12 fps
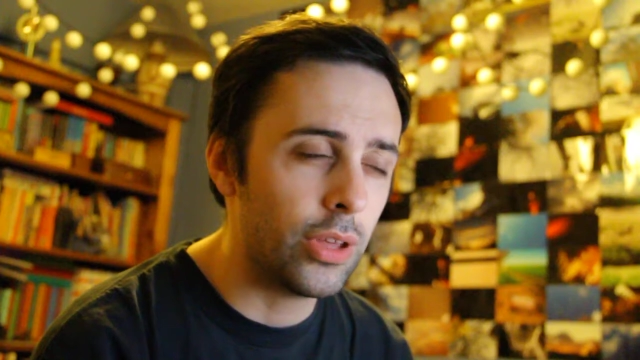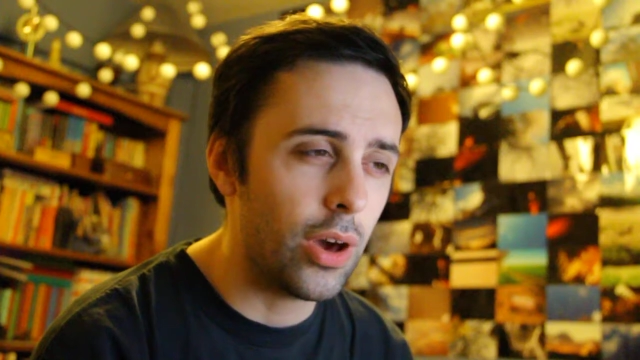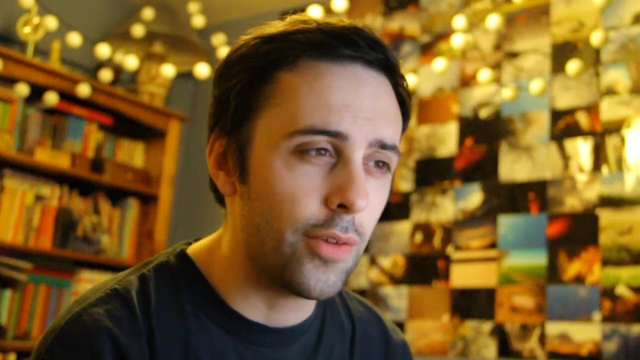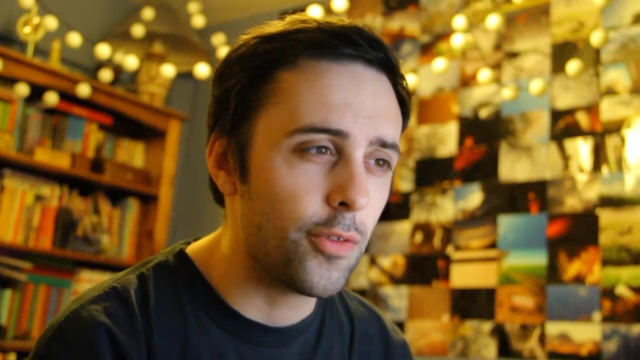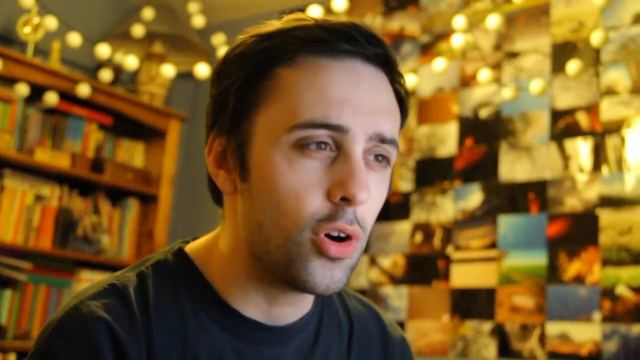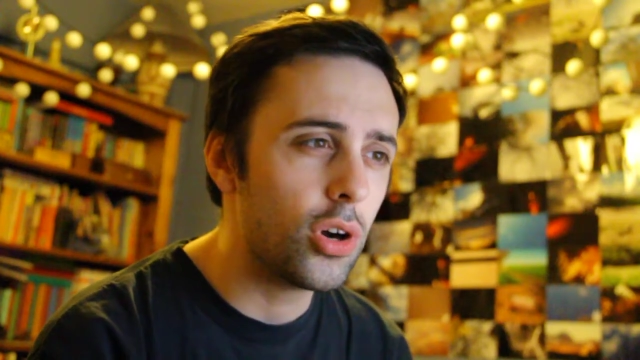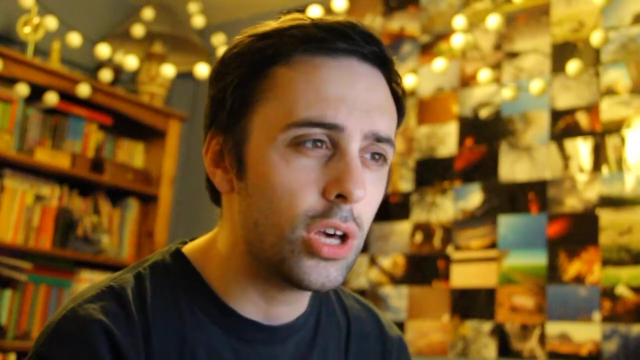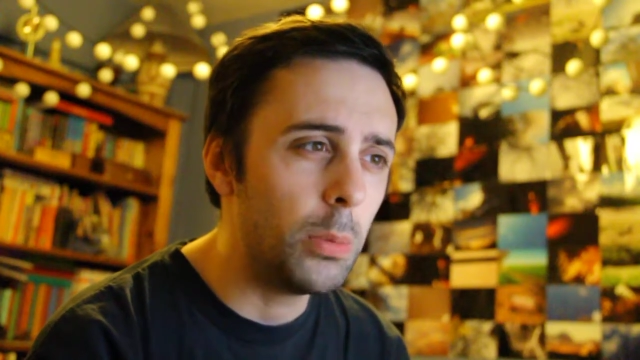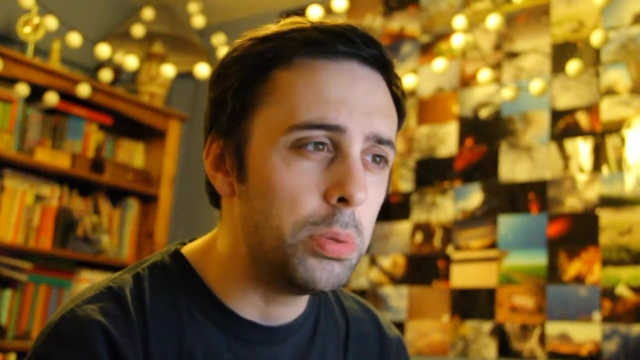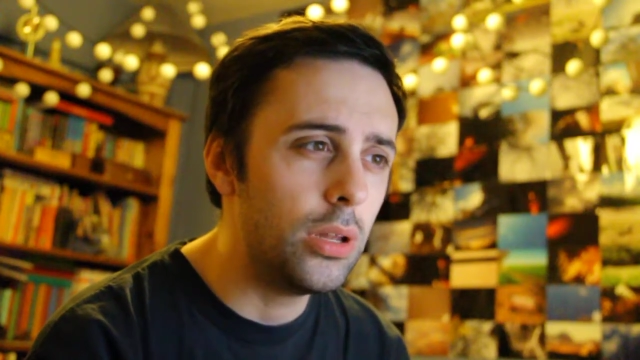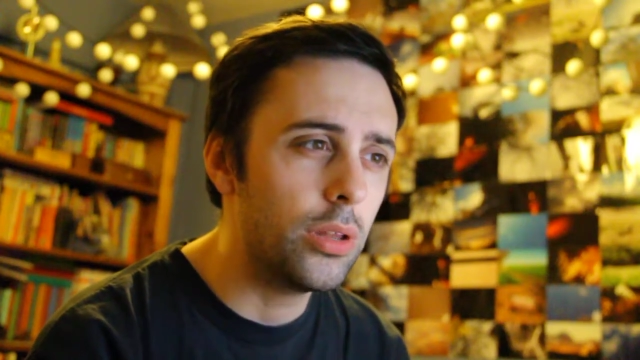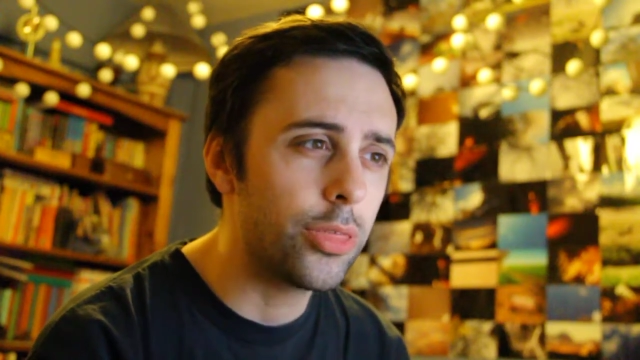I've got a
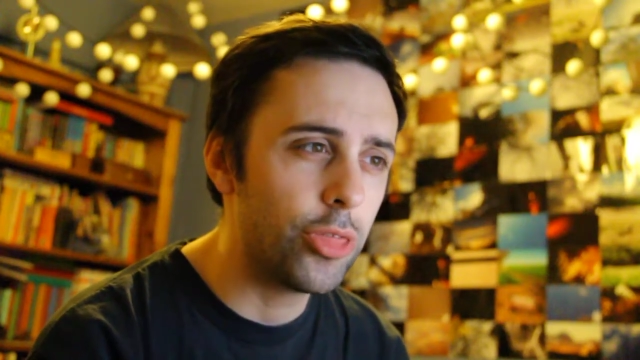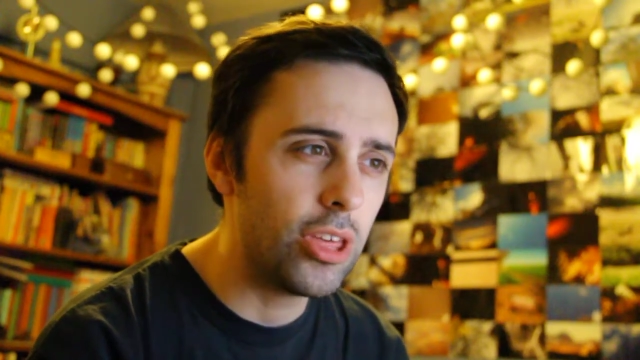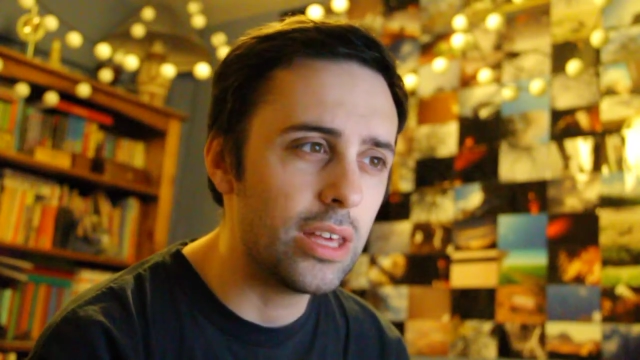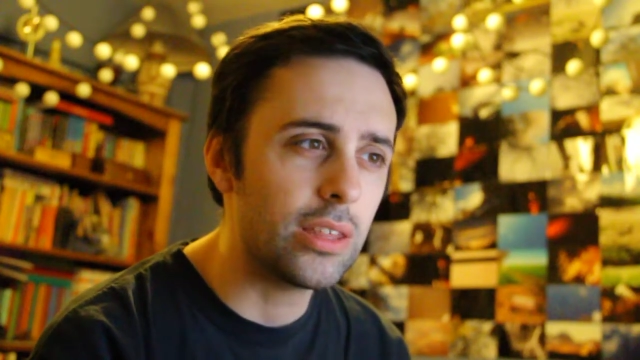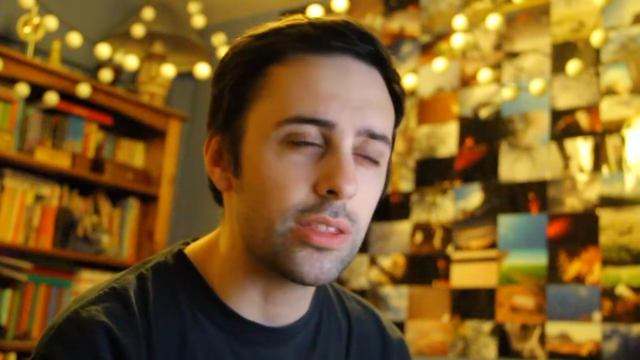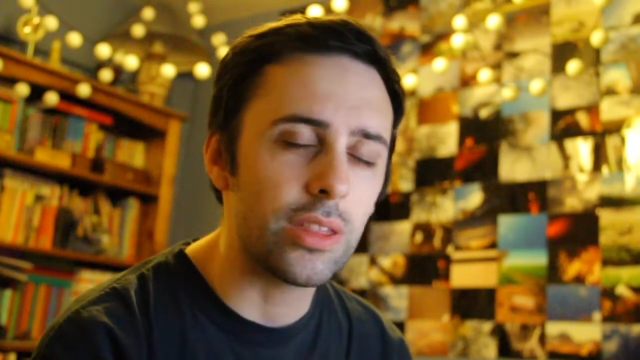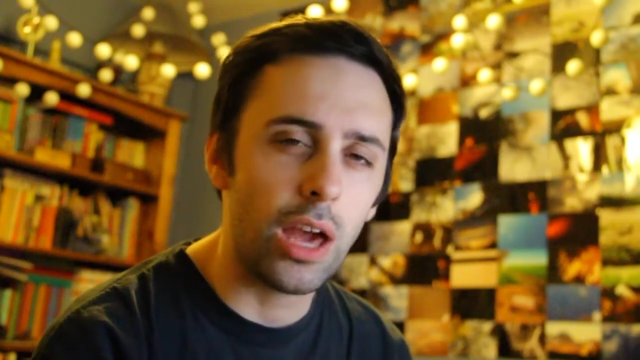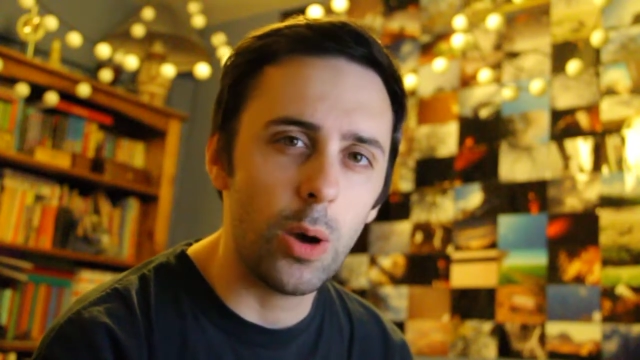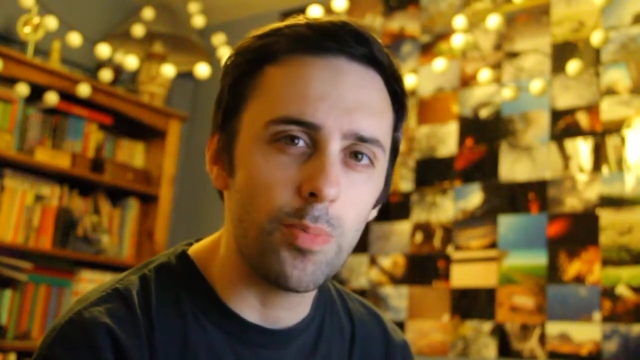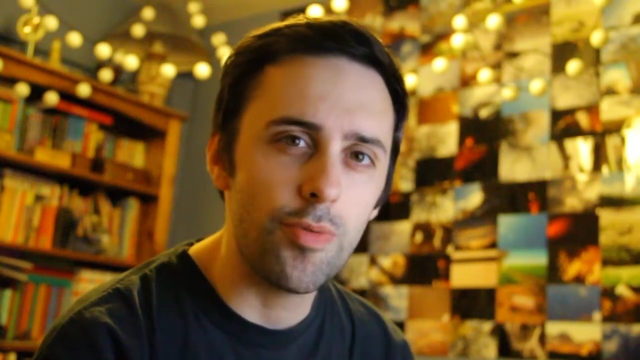couple of things that are